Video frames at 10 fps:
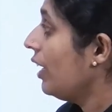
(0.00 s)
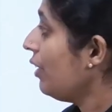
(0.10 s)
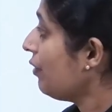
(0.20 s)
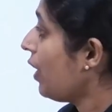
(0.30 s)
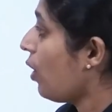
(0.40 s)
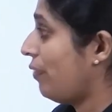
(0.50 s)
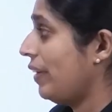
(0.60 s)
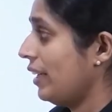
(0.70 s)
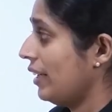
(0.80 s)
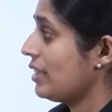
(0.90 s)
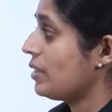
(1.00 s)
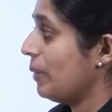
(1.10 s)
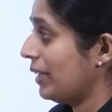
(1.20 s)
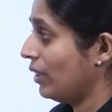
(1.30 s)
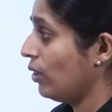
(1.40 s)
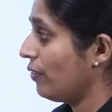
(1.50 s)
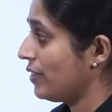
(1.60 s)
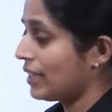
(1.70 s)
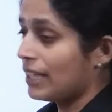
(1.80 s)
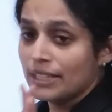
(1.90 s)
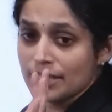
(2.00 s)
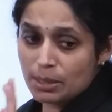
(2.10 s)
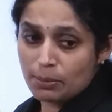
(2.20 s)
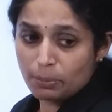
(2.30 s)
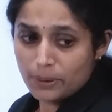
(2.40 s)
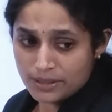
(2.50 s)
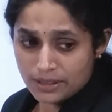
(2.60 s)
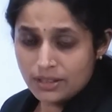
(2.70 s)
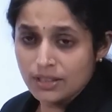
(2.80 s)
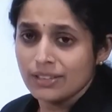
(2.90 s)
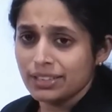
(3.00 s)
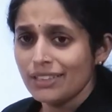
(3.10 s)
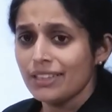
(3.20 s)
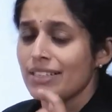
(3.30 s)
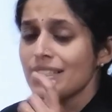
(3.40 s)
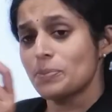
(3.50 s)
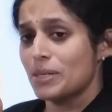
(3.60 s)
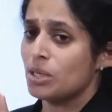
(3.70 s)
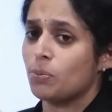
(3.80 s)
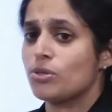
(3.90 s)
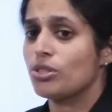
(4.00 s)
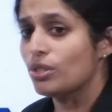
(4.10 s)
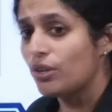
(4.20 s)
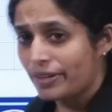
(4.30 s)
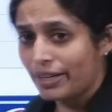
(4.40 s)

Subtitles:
if the offender is mentally or physically disabled person, then there is a special procedure of